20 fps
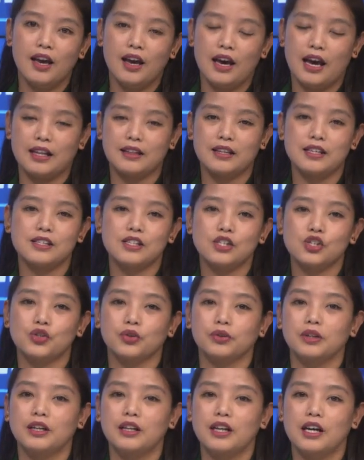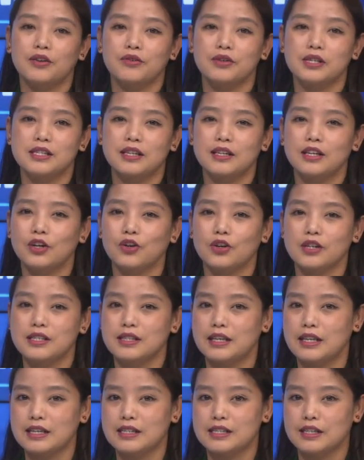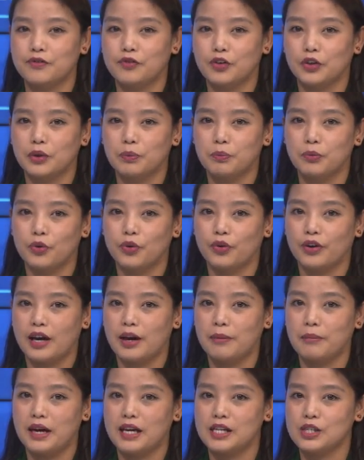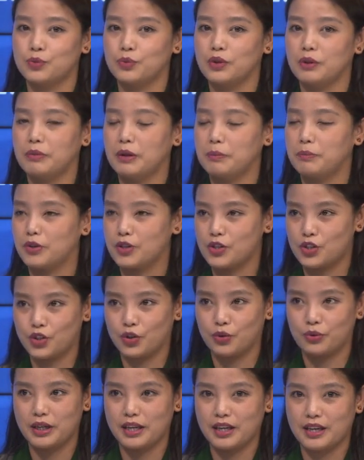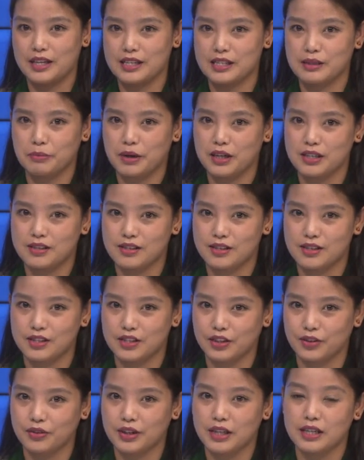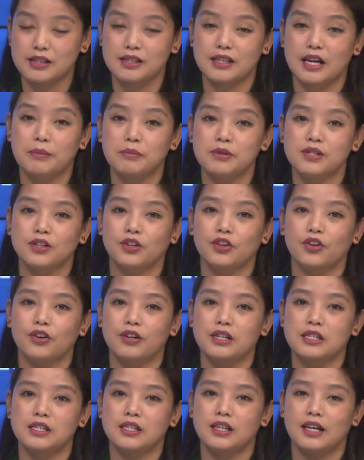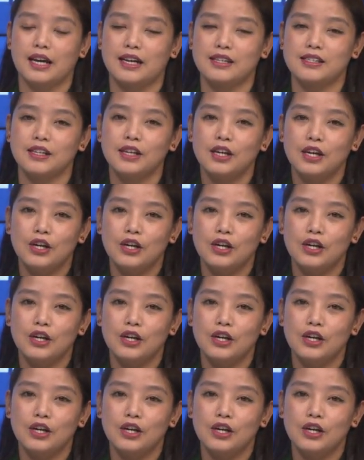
And Tenzin Chokden La recently got selected for the program and will be pursuing his master's degree in cybersecurity at